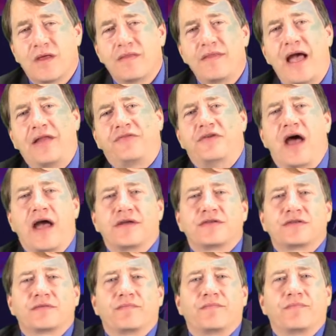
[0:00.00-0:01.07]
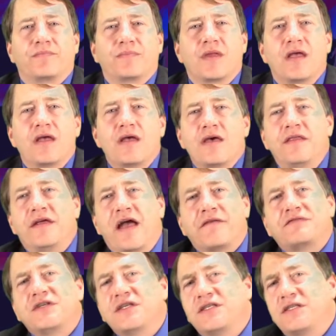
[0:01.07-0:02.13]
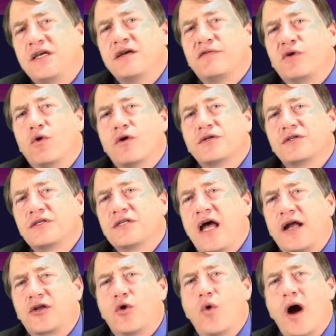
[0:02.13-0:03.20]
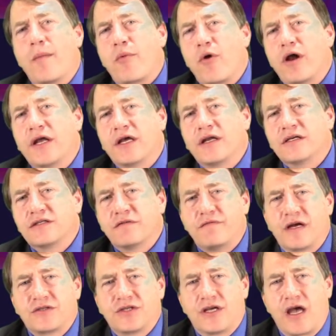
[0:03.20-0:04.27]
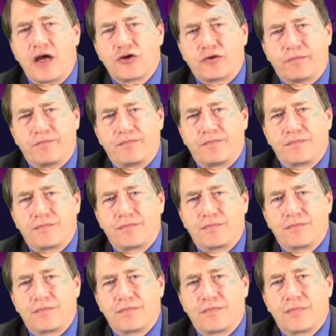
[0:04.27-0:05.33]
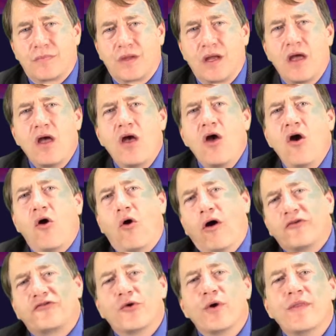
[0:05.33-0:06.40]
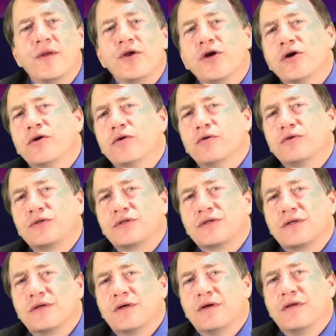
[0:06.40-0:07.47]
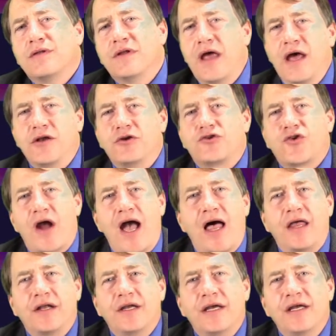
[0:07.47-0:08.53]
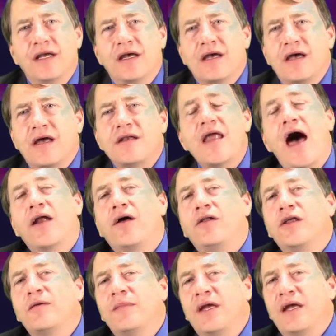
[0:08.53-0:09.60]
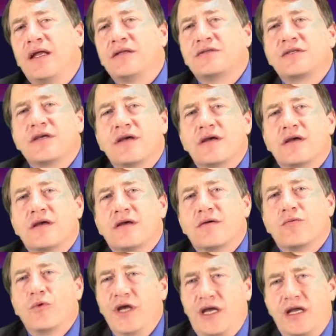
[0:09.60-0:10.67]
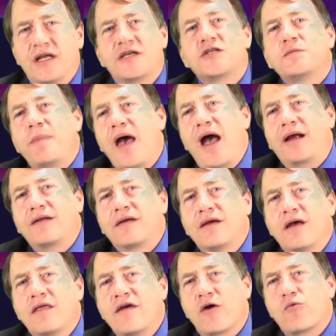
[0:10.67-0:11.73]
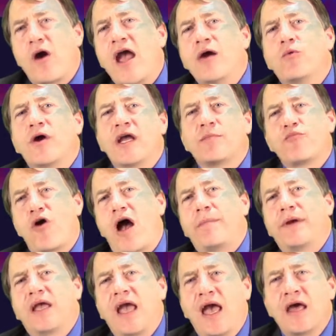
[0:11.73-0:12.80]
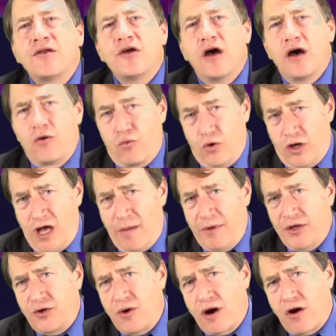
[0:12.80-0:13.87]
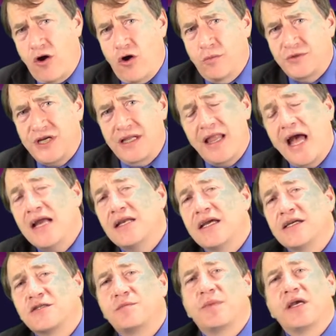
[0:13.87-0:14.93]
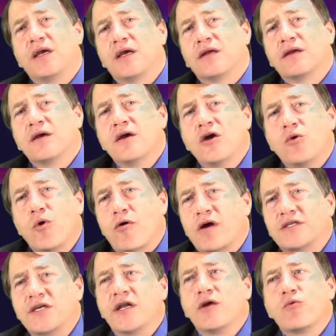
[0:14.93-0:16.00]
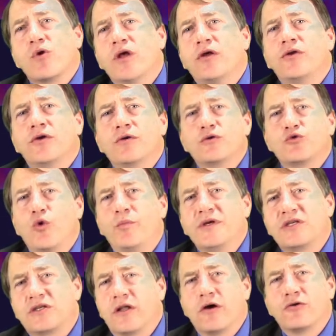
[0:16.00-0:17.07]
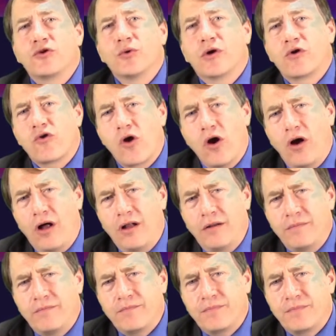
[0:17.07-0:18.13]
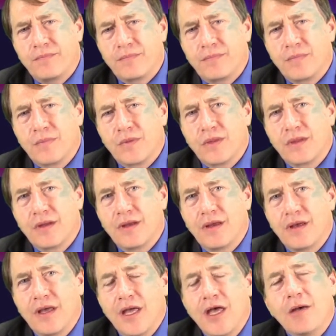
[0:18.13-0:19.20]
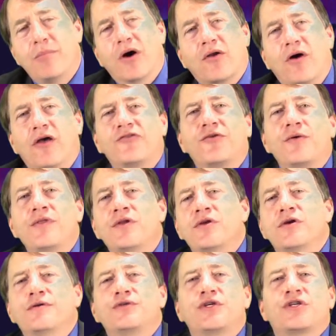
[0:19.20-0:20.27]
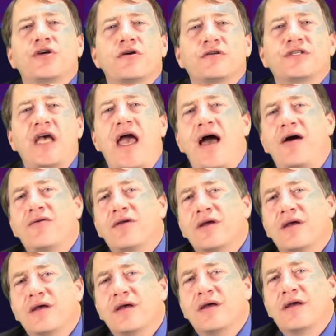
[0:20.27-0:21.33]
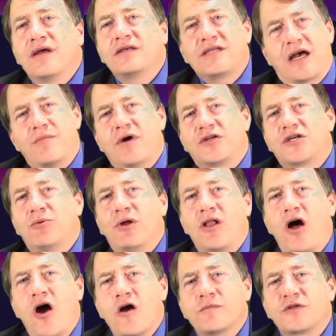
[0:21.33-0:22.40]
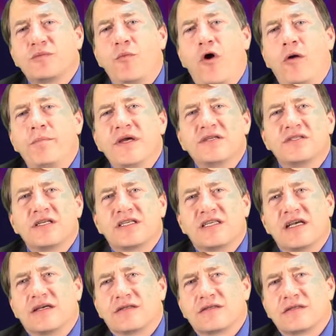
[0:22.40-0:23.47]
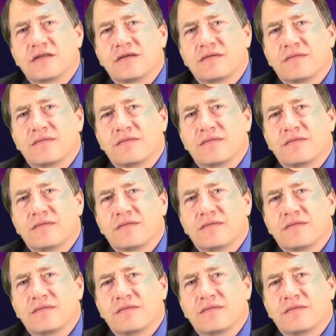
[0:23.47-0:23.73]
That's nice. The FCC, of course, is not cooperating in his investigation. Also in the news, the net neutrality not only means we can expect that right-wing propaganda will come into our homes at lightning speed, whereas any real news will be slow to a crawl, but also in the news, it turns out, is how much it will harm small businesses.